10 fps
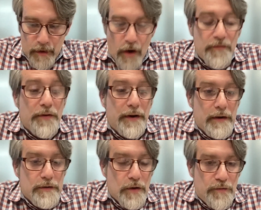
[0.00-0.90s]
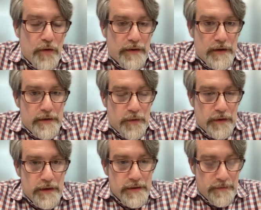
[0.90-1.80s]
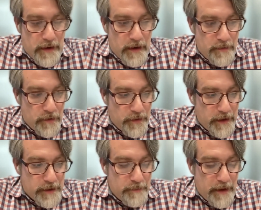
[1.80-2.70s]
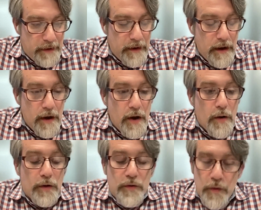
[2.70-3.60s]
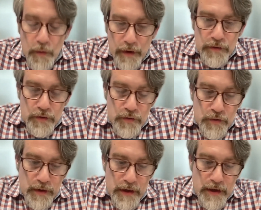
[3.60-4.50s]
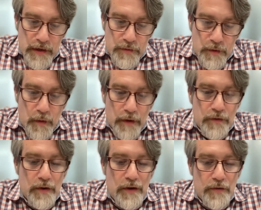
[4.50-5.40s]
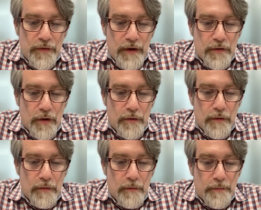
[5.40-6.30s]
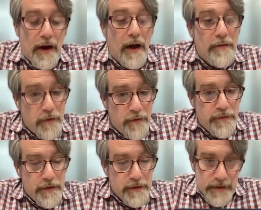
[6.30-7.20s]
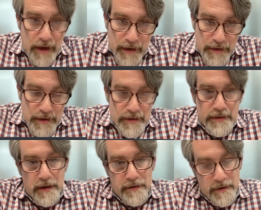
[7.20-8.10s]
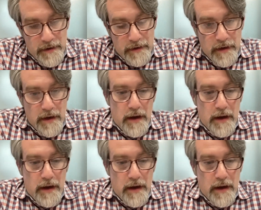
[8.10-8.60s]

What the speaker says: offerings of what is available on Explain. What we want to do is we want to innovate on behalf of the scientists and the